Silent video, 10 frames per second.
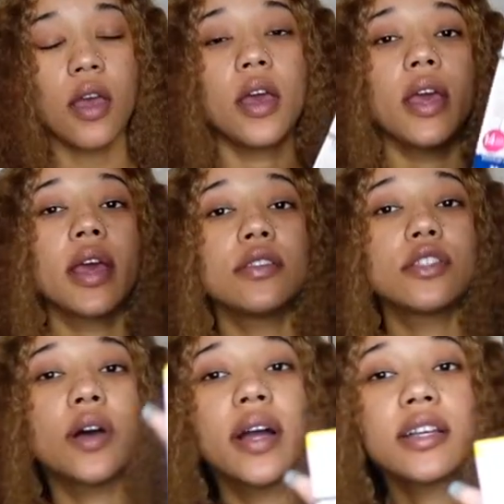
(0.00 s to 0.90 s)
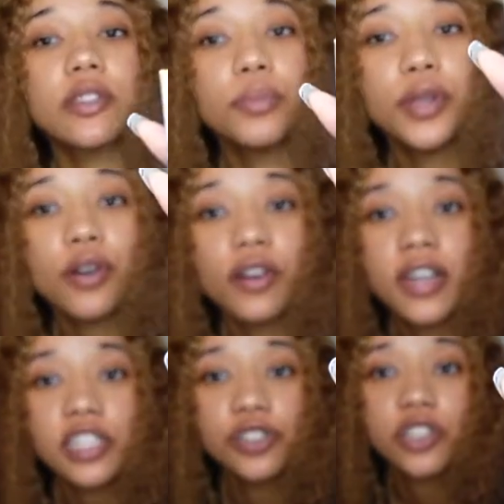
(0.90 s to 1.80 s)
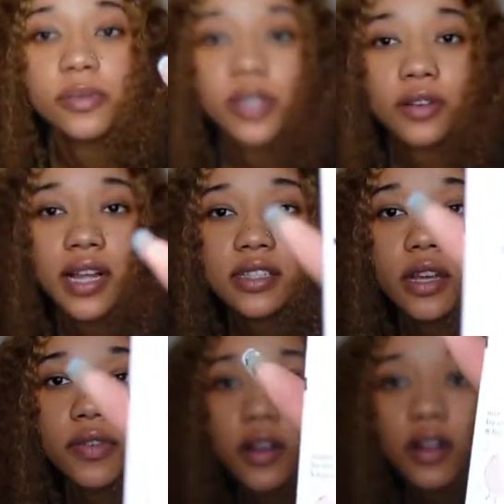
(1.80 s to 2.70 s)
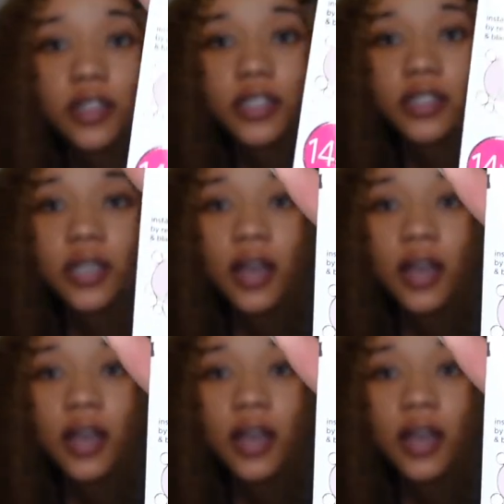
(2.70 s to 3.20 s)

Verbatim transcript: And so I got some Biore strips. They were like $7.